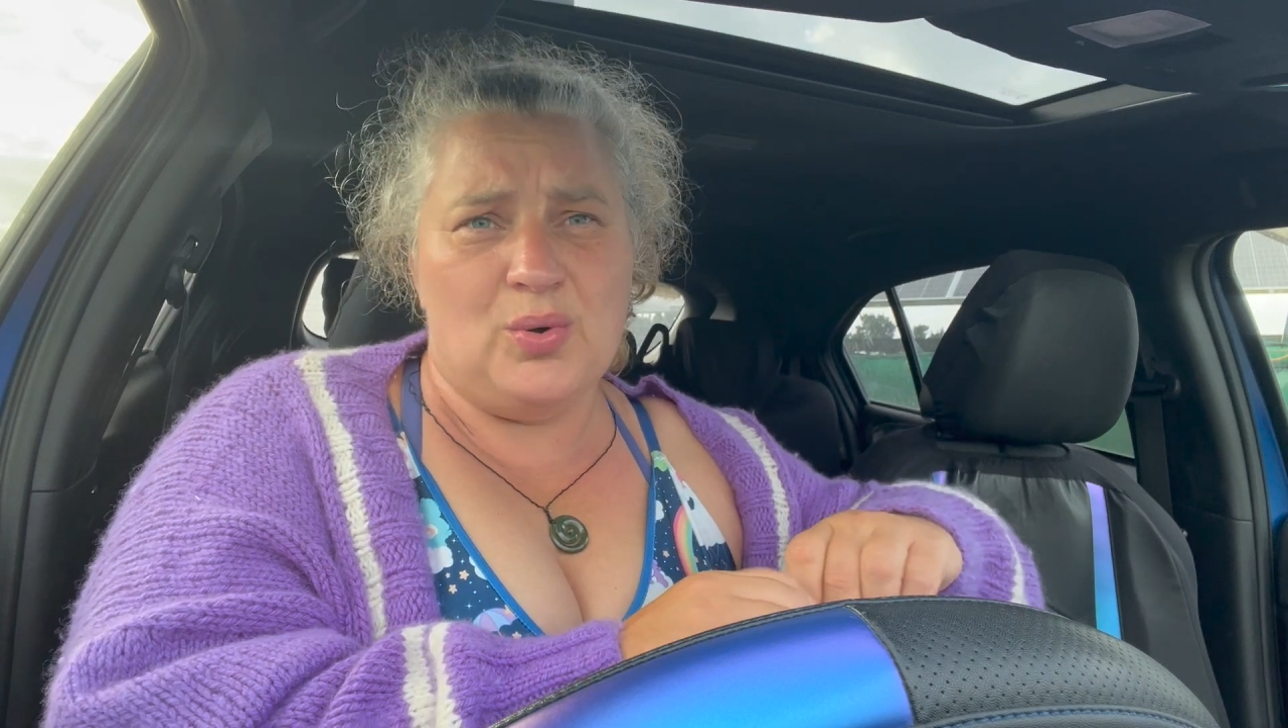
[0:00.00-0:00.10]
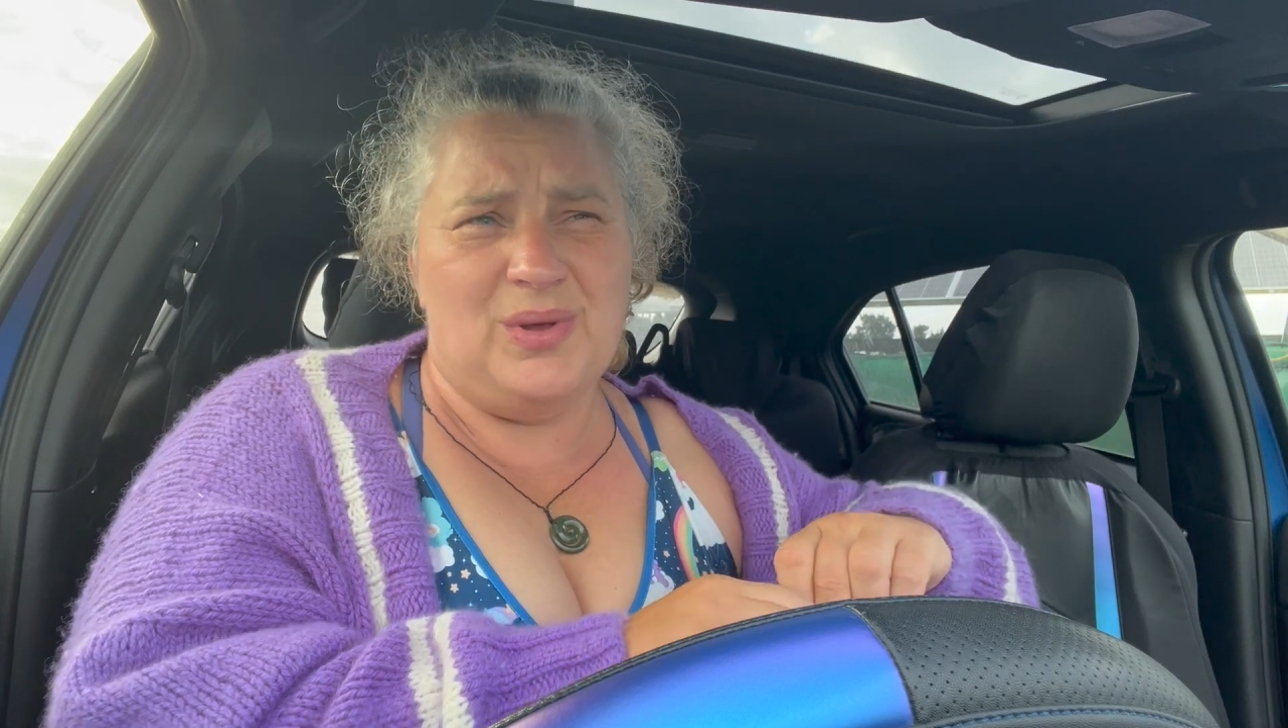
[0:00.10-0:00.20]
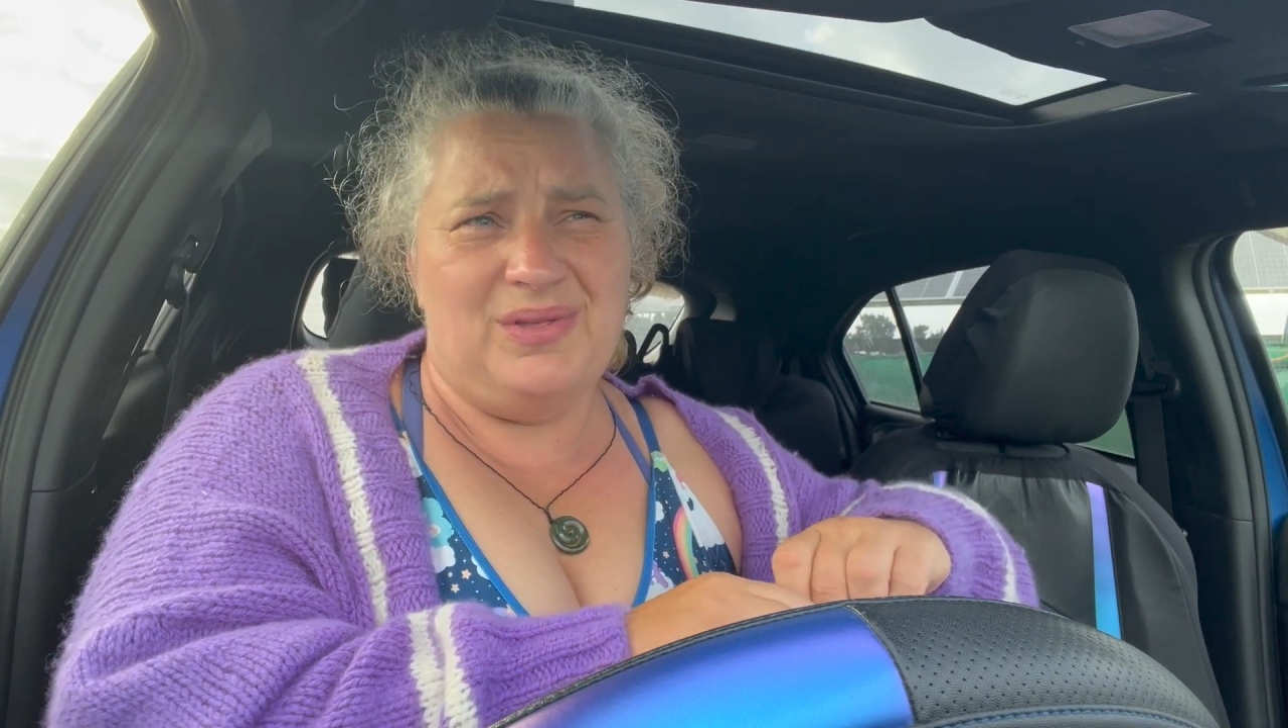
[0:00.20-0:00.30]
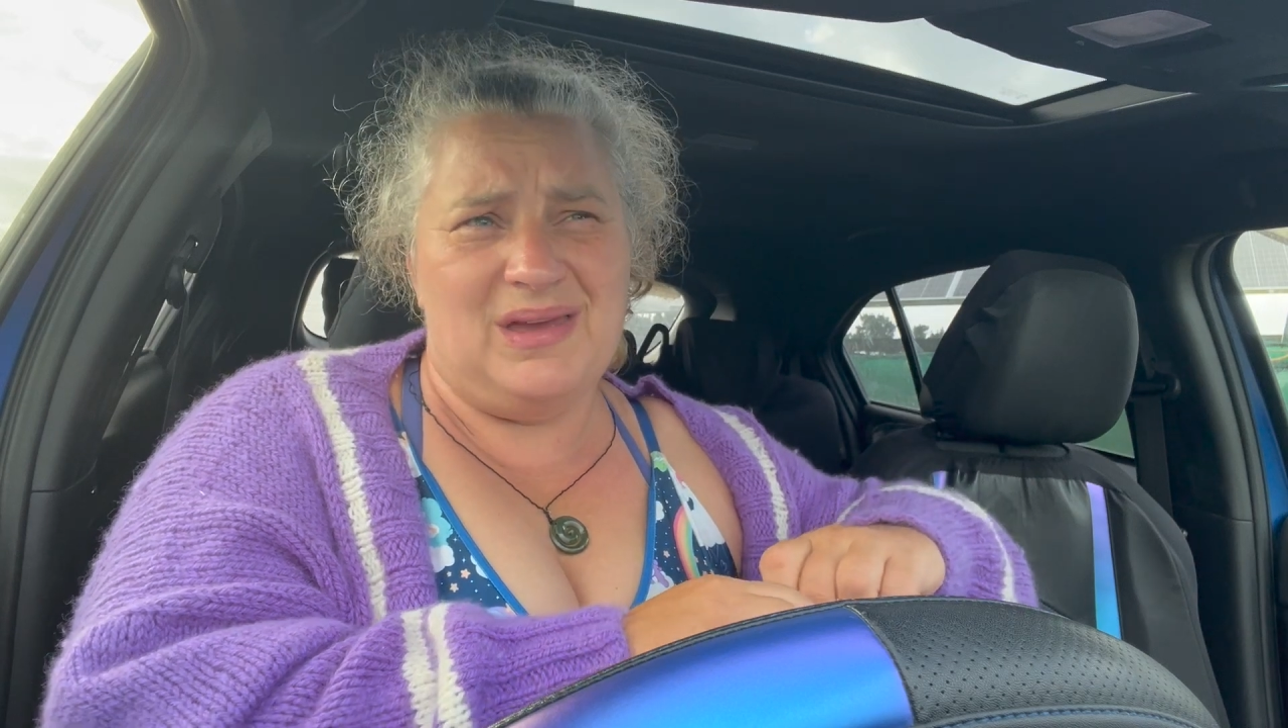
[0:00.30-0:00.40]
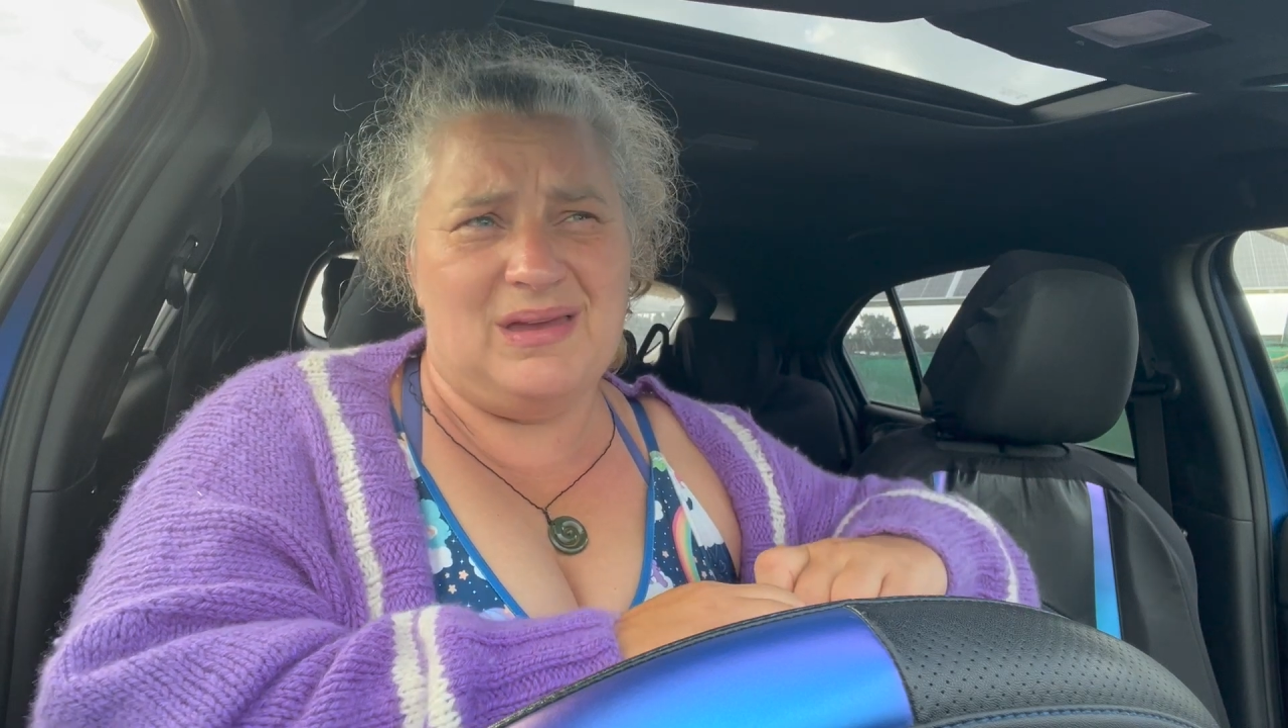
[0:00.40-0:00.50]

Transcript: that